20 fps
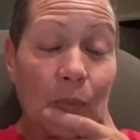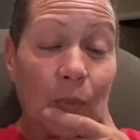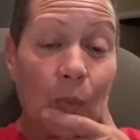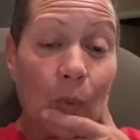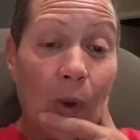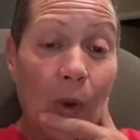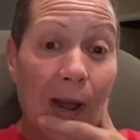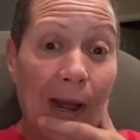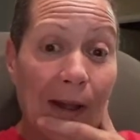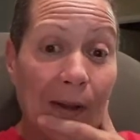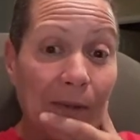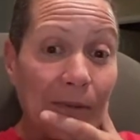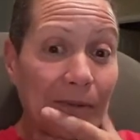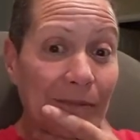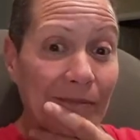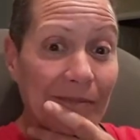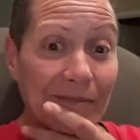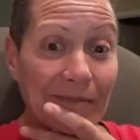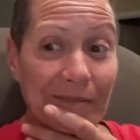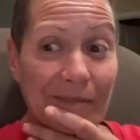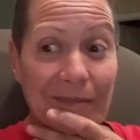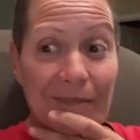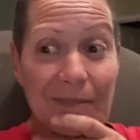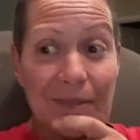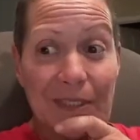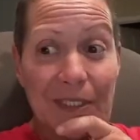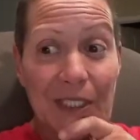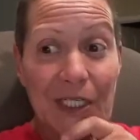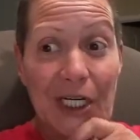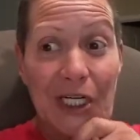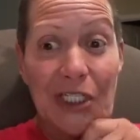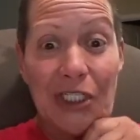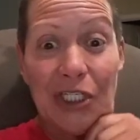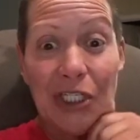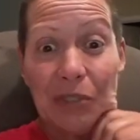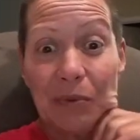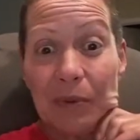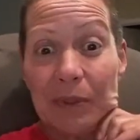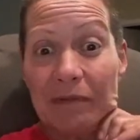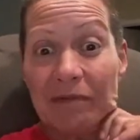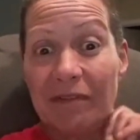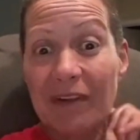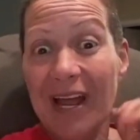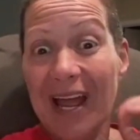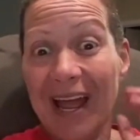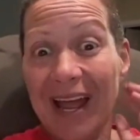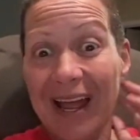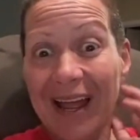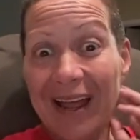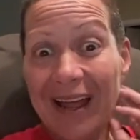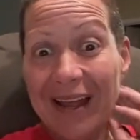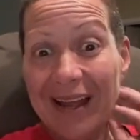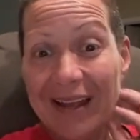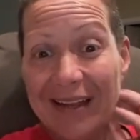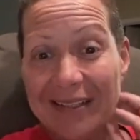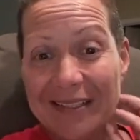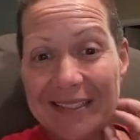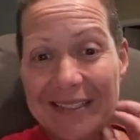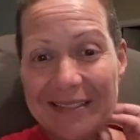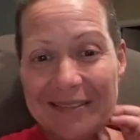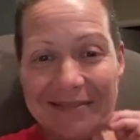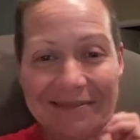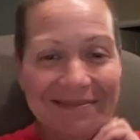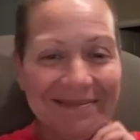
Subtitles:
Wow, that shit went fast.